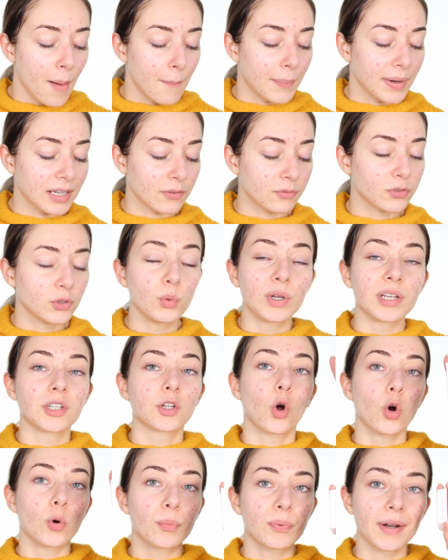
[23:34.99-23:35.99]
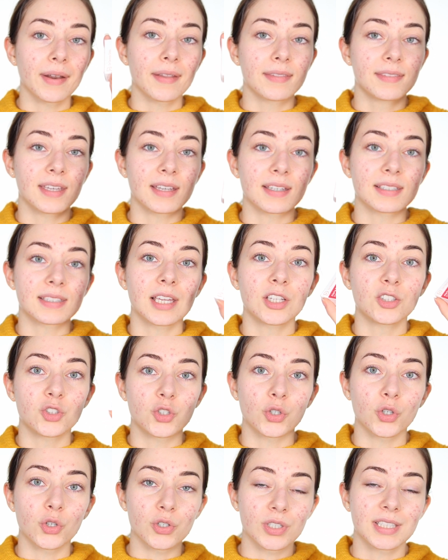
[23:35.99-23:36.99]
But if you incorporate this
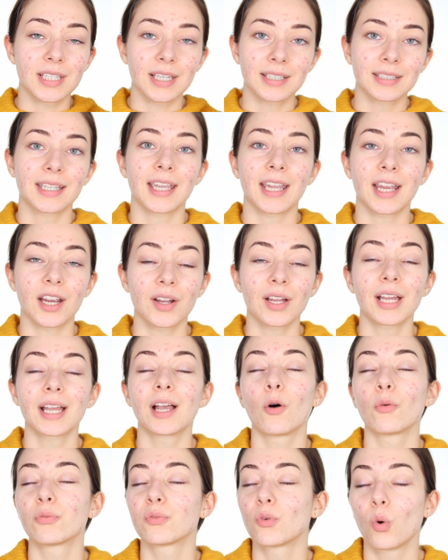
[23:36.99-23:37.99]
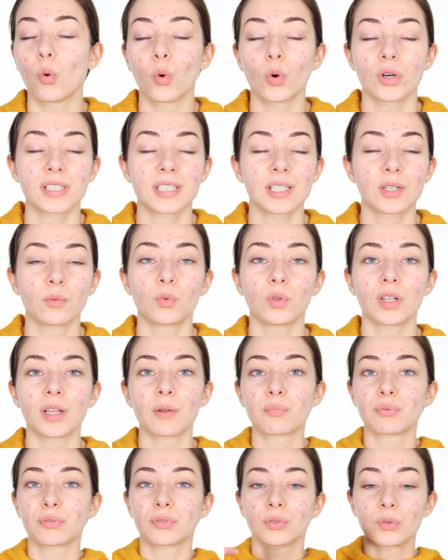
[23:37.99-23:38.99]
into your skincare, of course it will
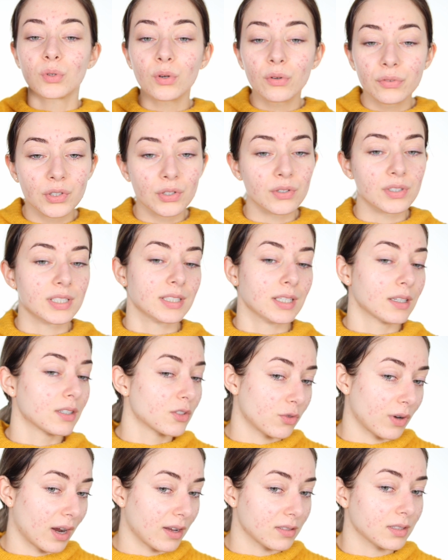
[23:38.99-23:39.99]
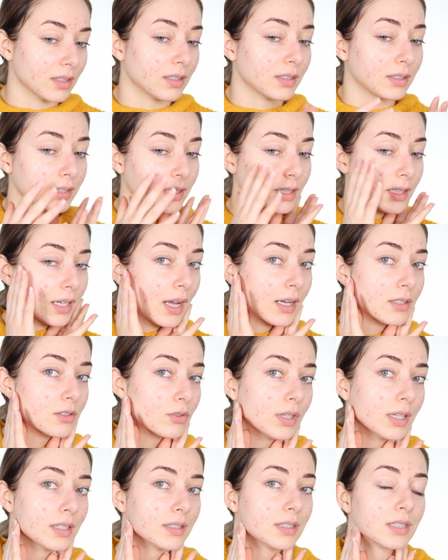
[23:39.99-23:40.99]
improve your skin drastically. As
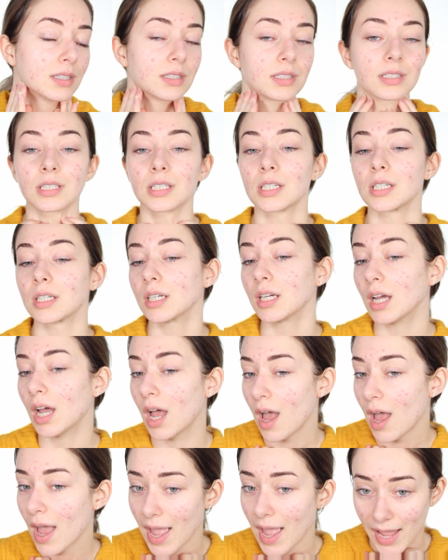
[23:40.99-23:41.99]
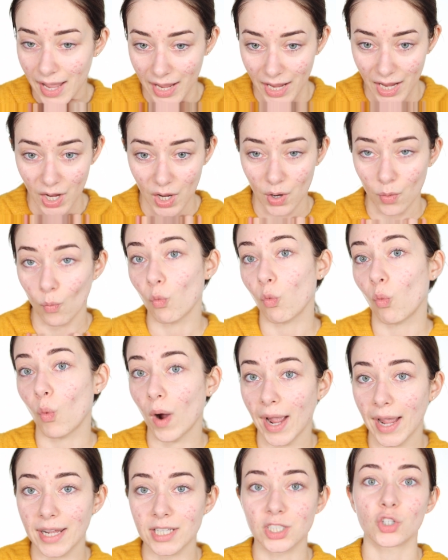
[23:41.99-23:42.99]
you can see, it
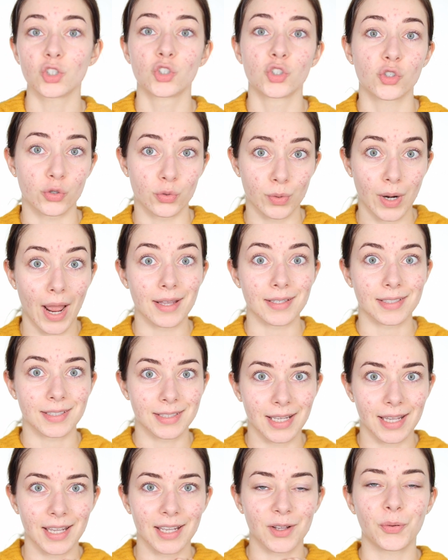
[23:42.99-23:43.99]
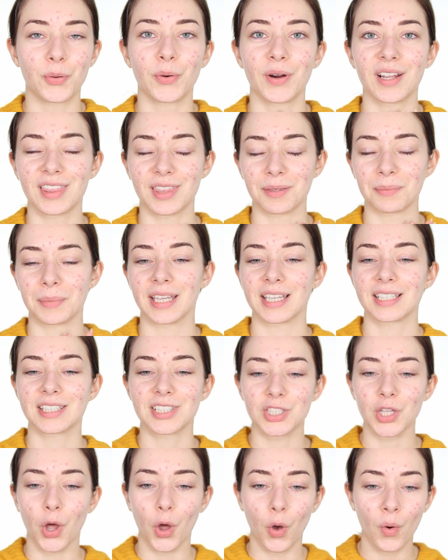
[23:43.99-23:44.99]
went drastic with me.
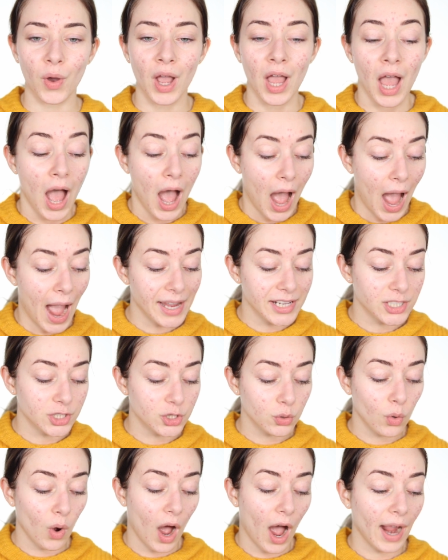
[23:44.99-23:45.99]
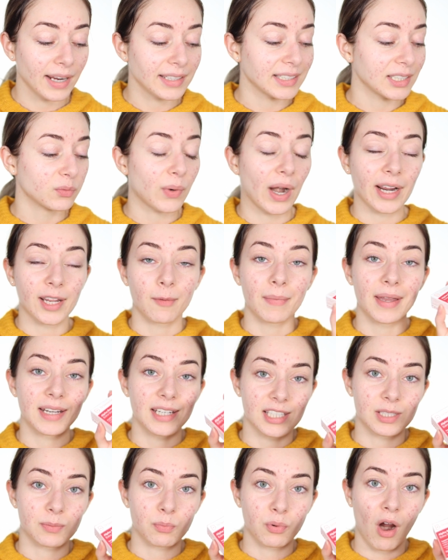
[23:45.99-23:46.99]
So I do highly recommend
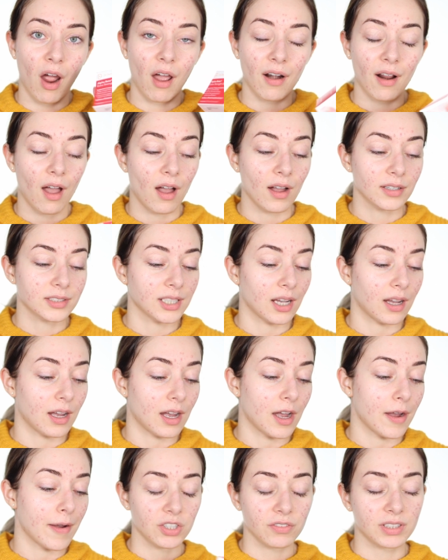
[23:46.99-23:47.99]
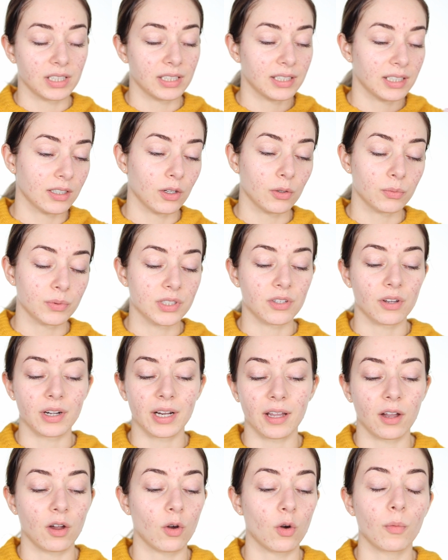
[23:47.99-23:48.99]
this product. Achieve clinical result
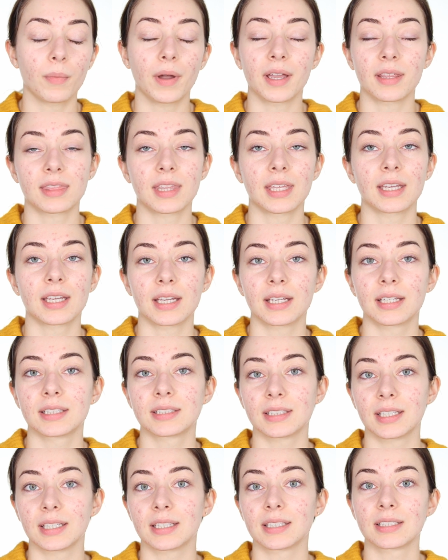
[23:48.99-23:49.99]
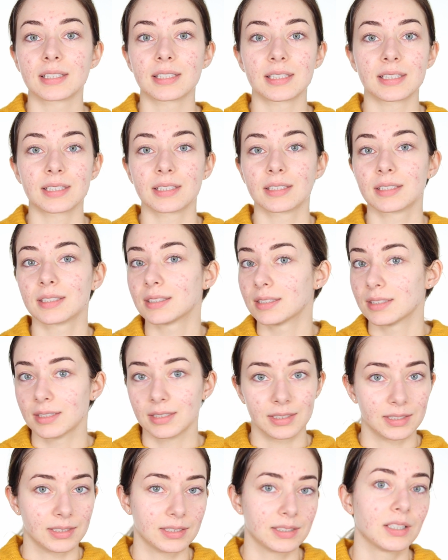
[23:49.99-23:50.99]
at home. I think it is
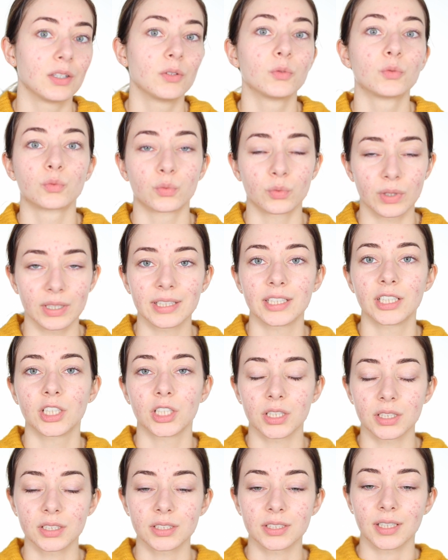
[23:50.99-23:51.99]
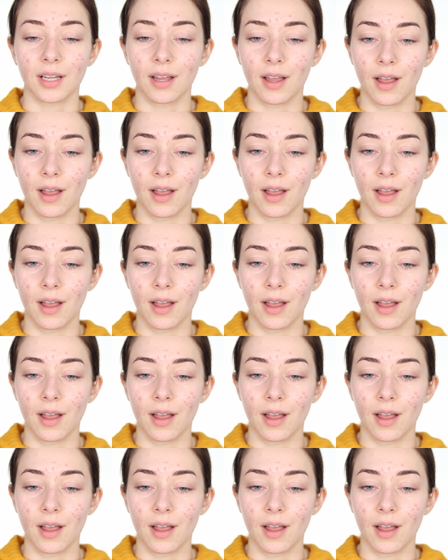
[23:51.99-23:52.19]
really good.